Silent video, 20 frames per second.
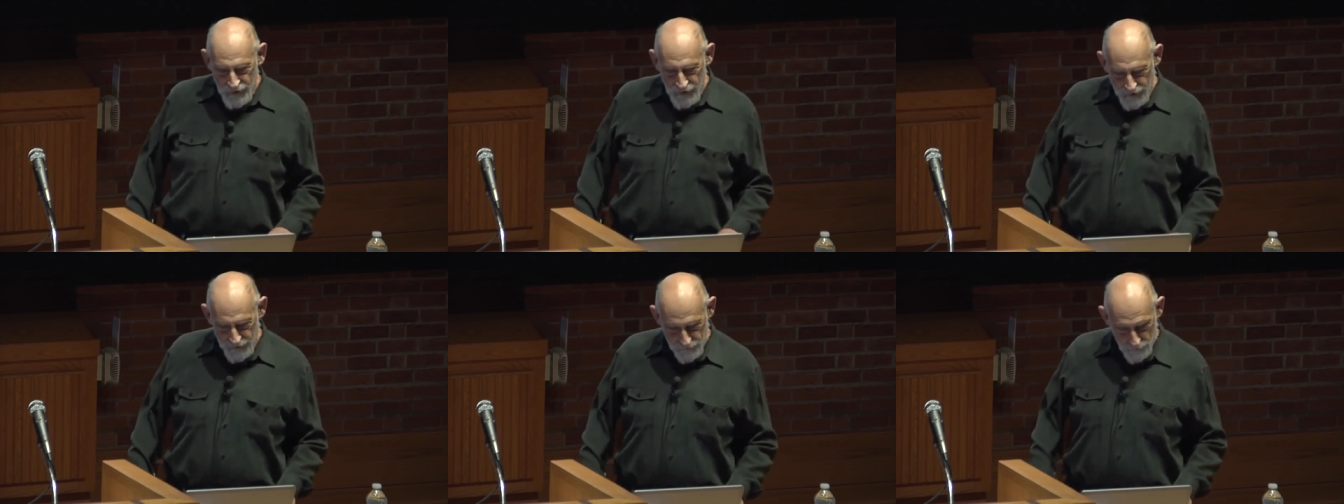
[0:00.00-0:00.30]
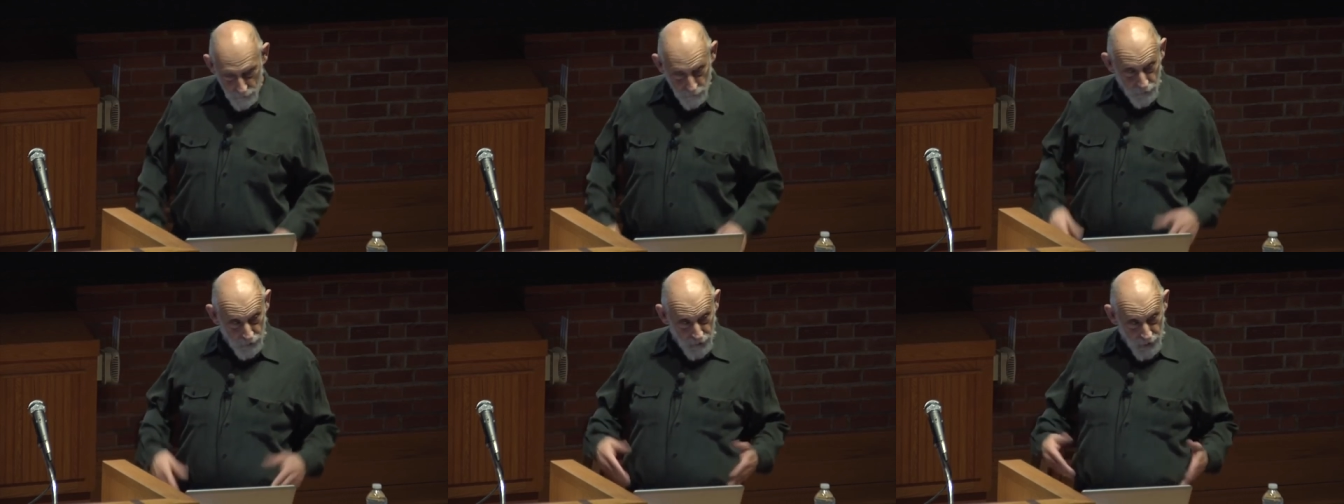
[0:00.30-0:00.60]
I
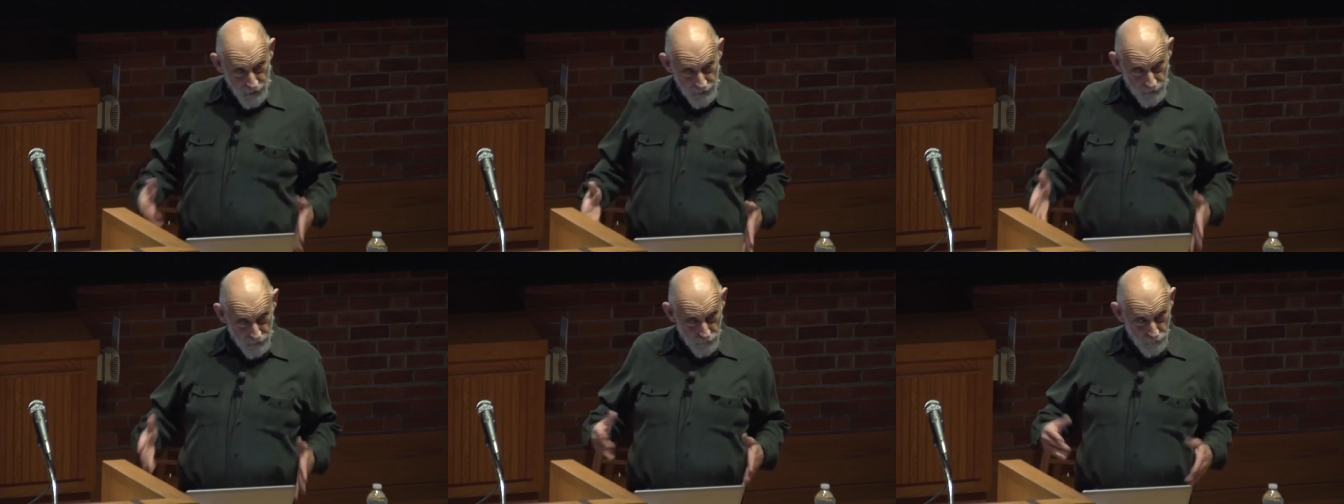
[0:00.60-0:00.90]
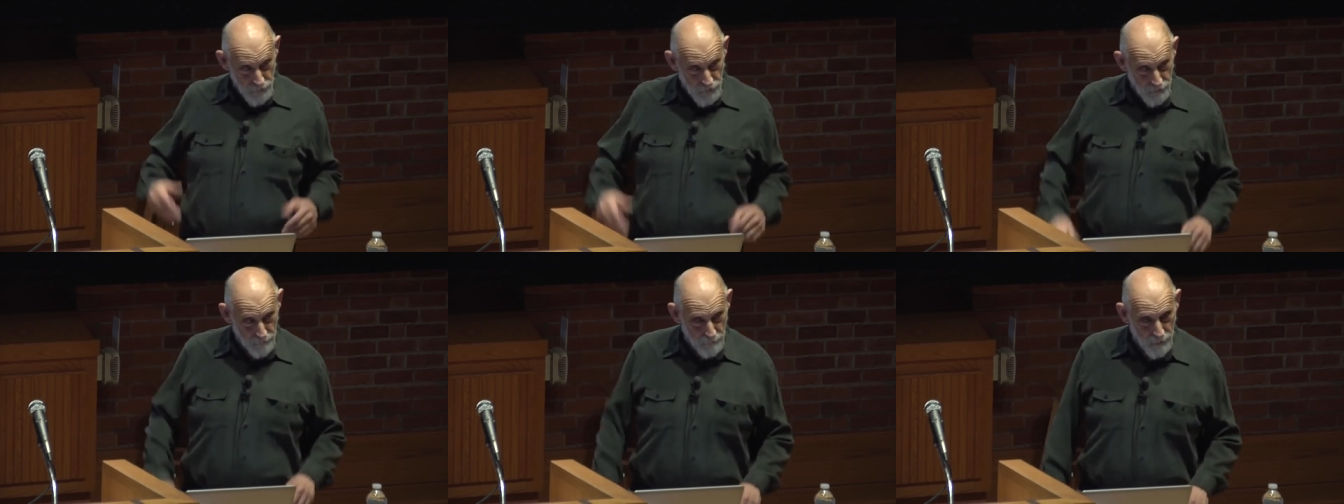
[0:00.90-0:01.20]
don't like
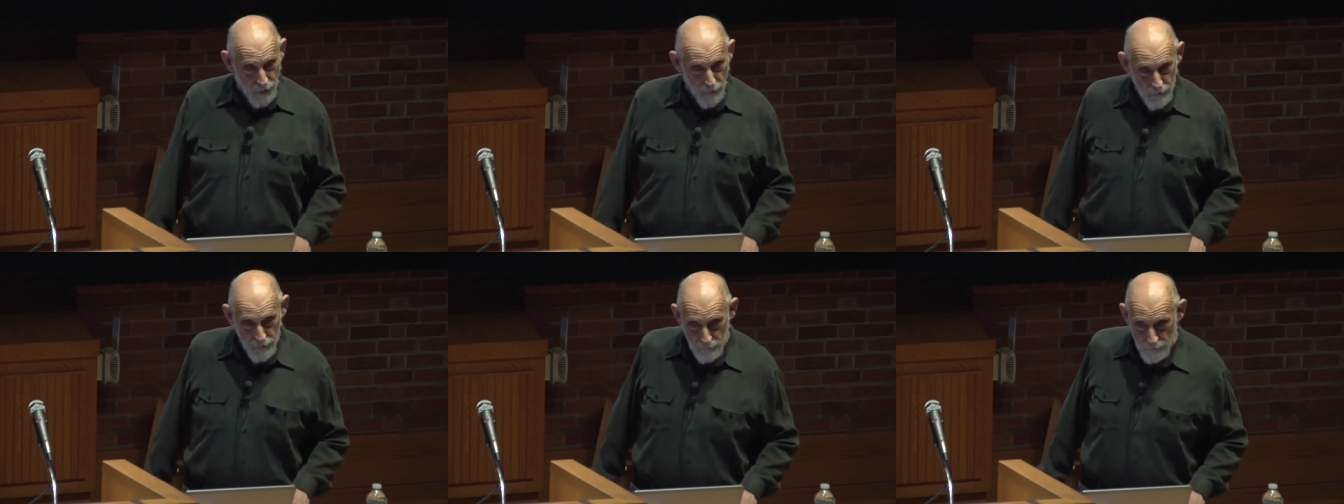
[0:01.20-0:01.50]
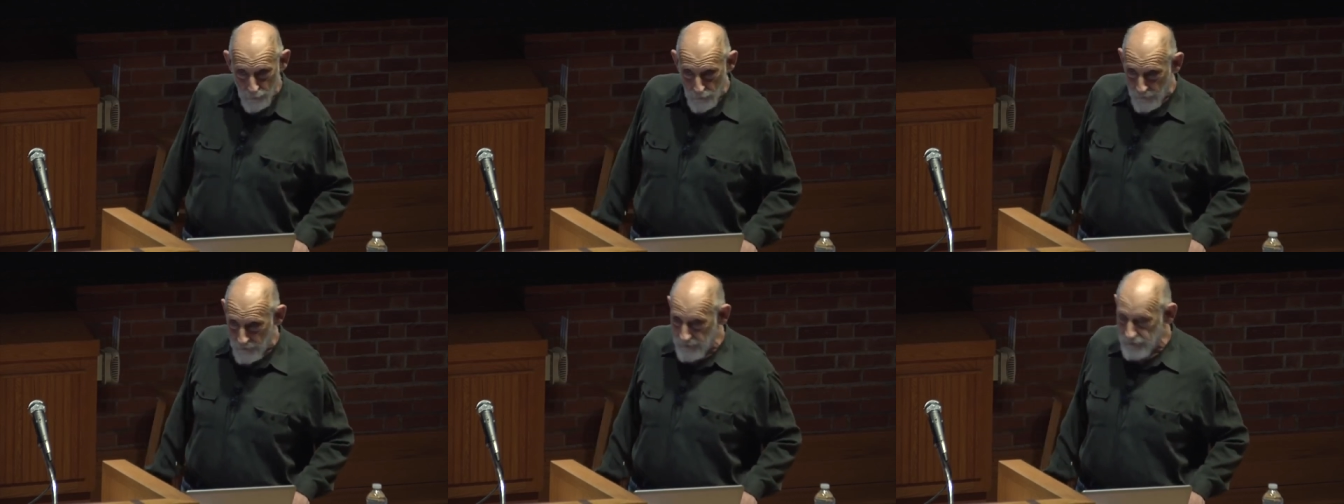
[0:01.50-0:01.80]
using
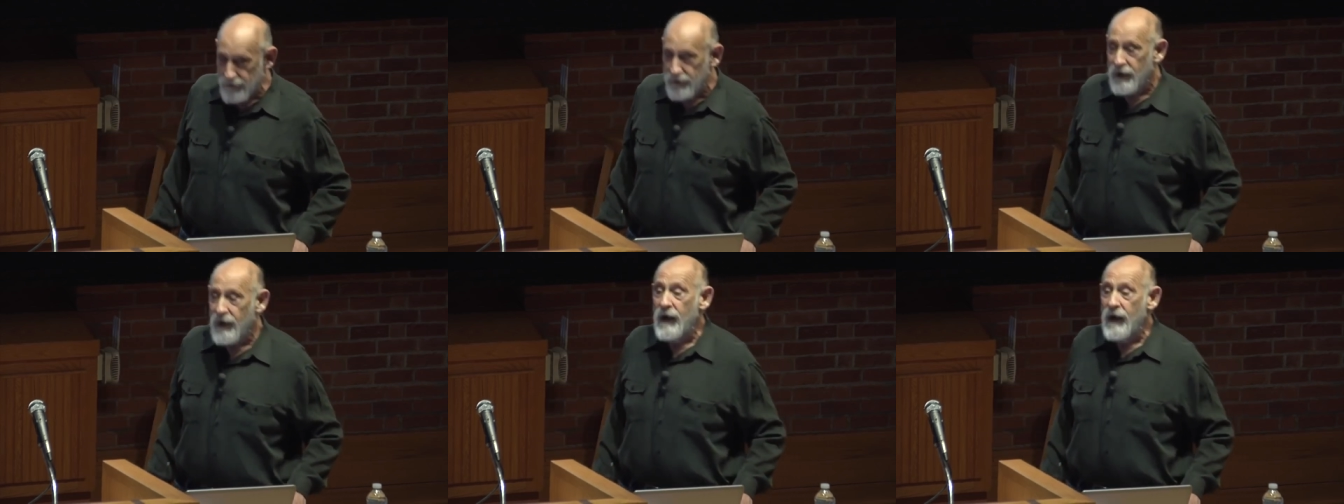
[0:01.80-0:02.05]
PowerPoint.